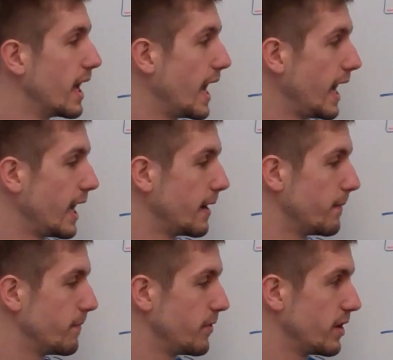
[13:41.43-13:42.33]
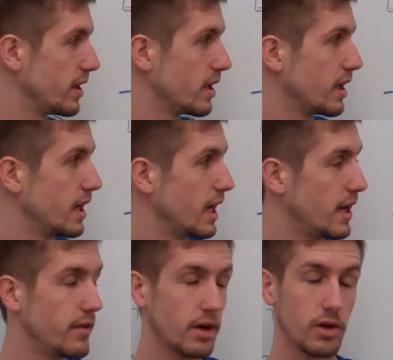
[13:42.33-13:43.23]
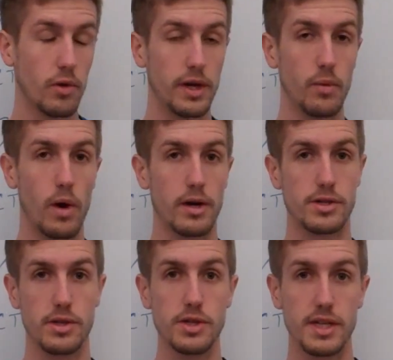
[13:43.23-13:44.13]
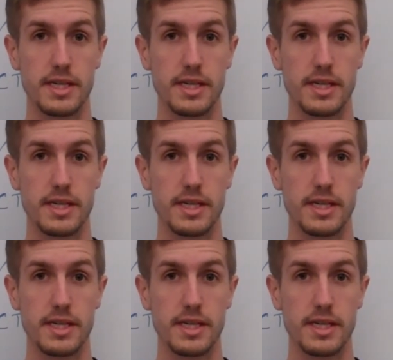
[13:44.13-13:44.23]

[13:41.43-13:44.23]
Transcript: And in their chlorine and water solution,